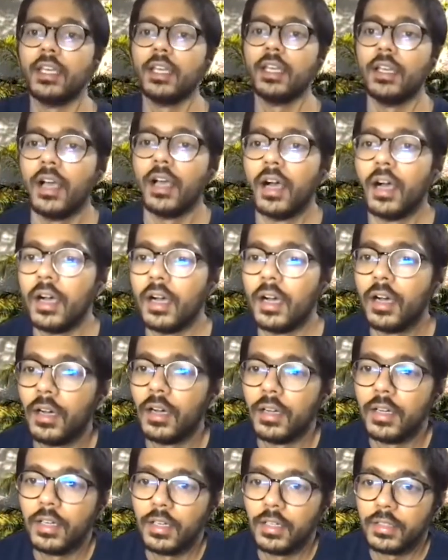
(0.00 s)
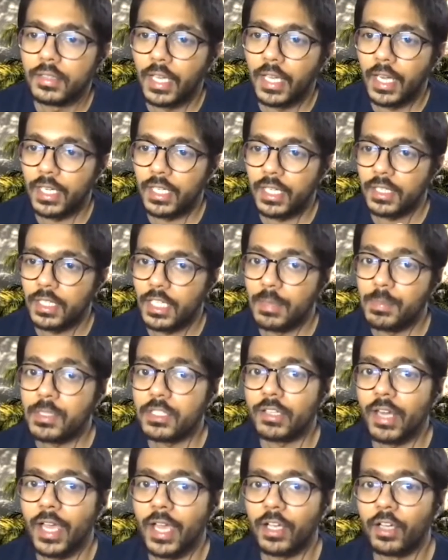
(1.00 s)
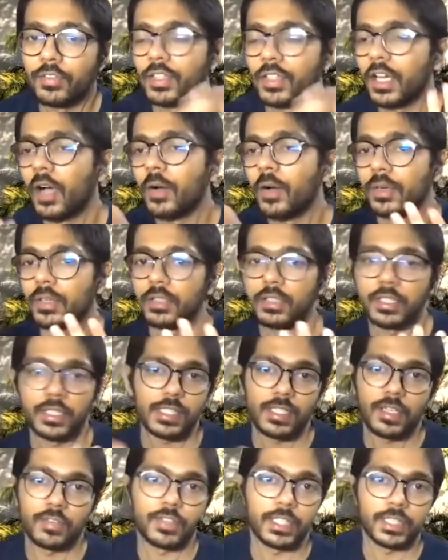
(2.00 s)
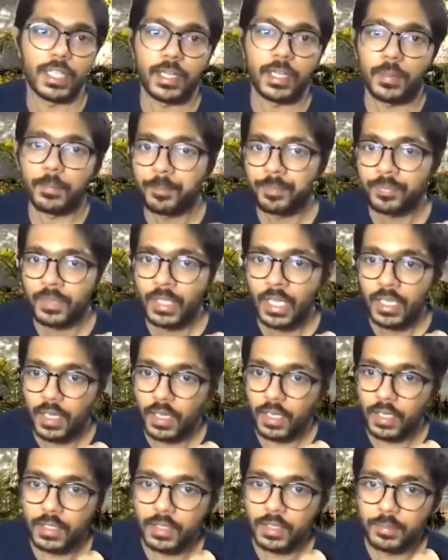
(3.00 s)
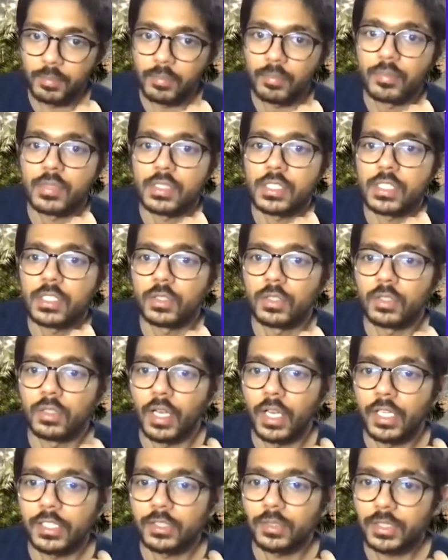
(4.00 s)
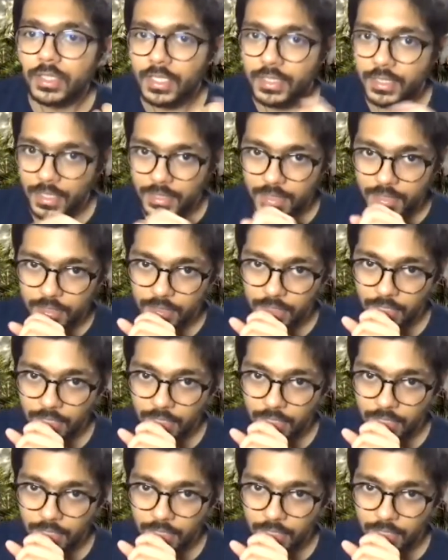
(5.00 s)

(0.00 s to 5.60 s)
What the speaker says: that keeps track of the counter and stuff like that. So as soon as I set this rate